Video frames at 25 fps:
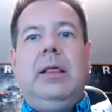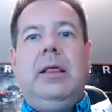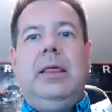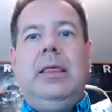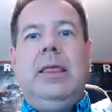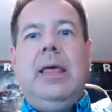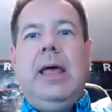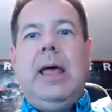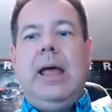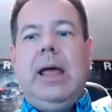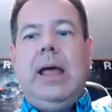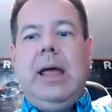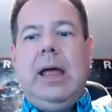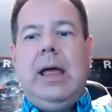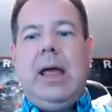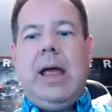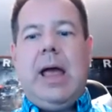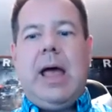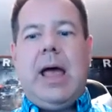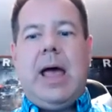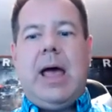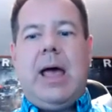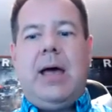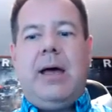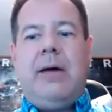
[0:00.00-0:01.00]
They
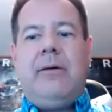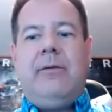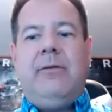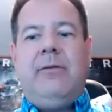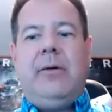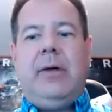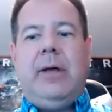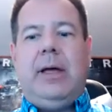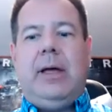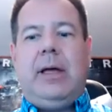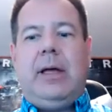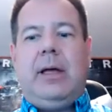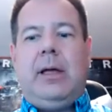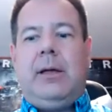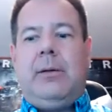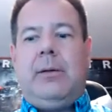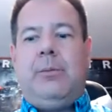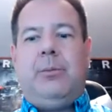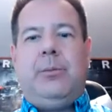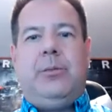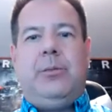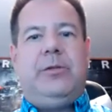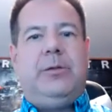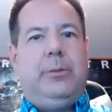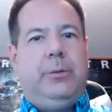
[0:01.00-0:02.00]
have
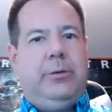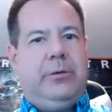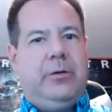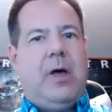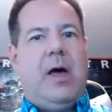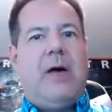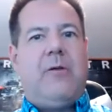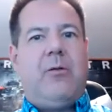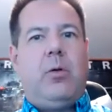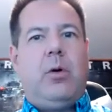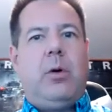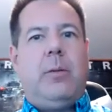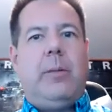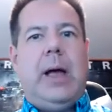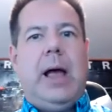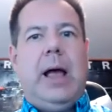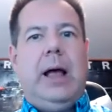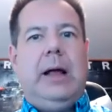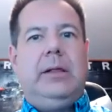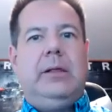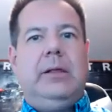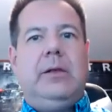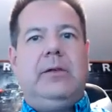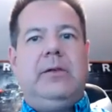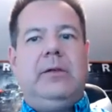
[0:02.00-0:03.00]
some software
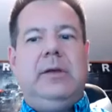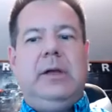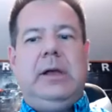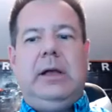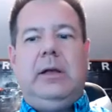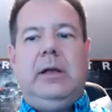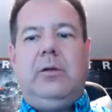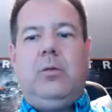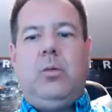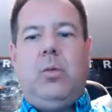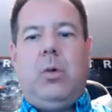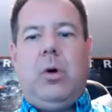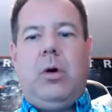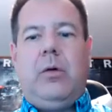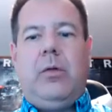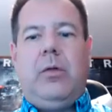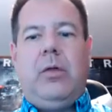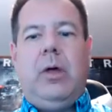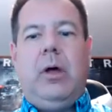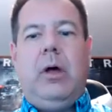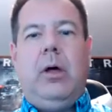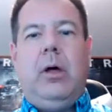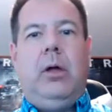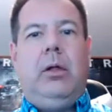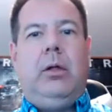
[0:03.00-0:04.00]
behind the scenes where
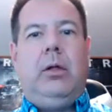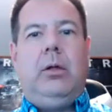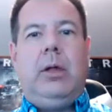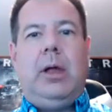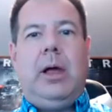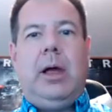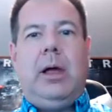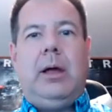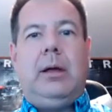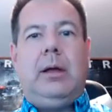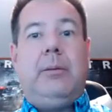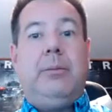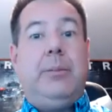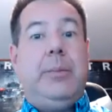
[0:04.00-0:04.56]
they'll